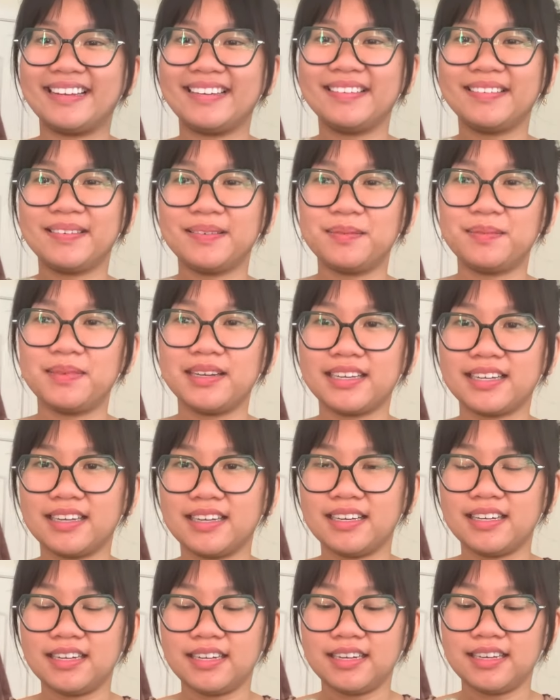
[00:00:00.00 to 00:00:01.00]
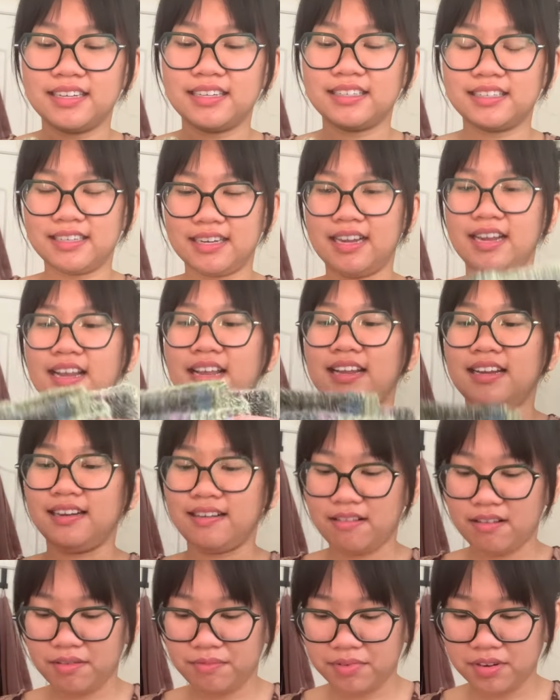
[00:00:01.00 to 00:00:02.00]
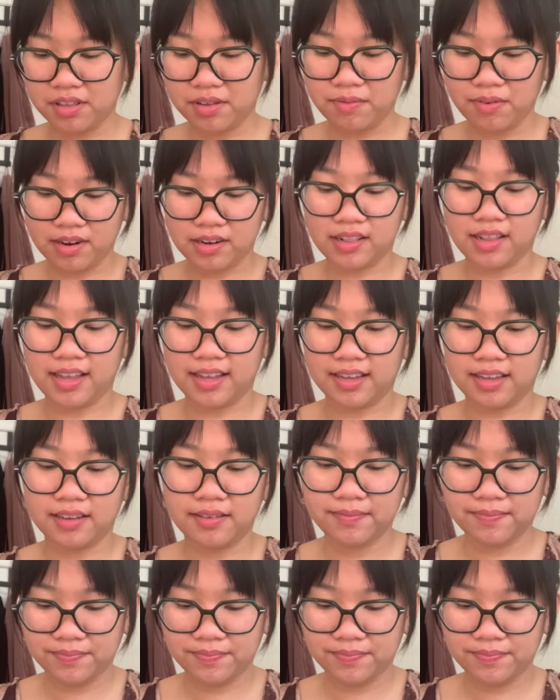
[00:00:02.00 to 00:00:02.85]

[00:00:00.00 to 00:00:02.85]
Oh my gosh. Now I really want to like